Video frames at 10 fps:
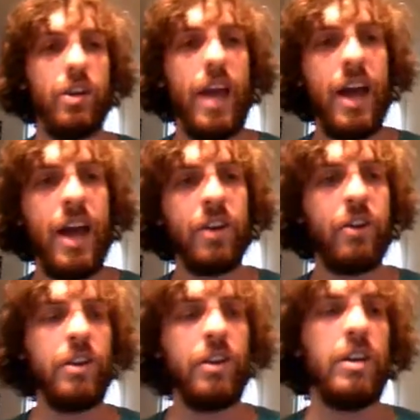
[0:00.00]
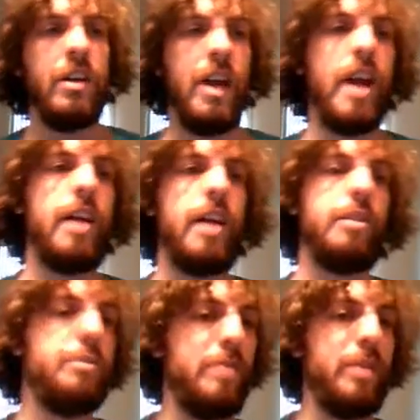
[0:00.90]
to handle,
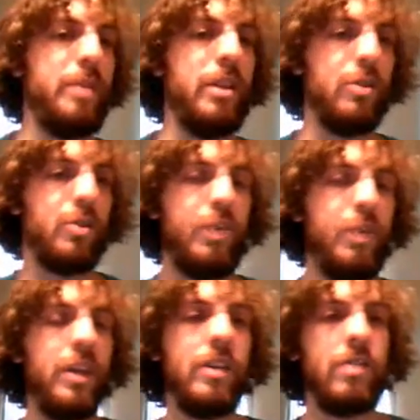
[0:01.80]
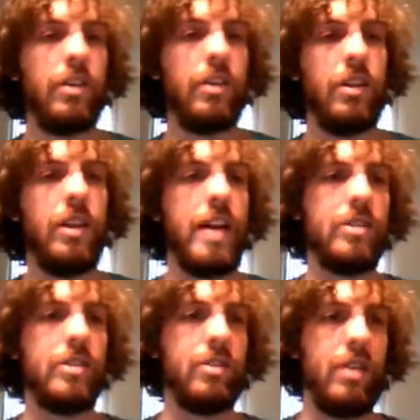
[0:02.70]
and maybe those peaks a little
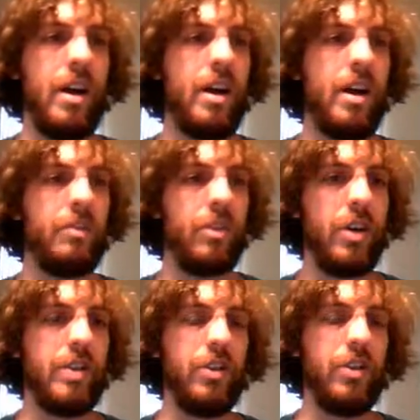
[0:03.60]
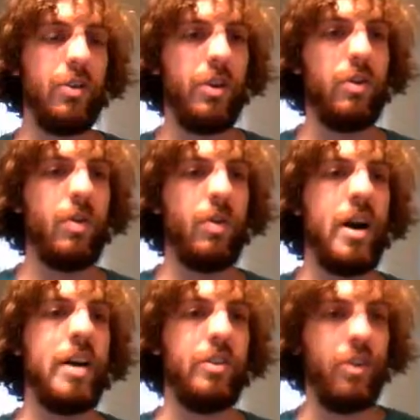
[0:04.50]
less crazy. So we don't
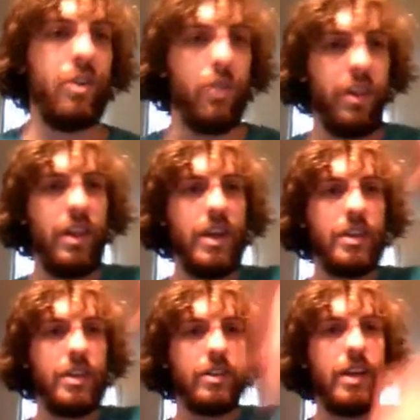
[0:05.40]
want, this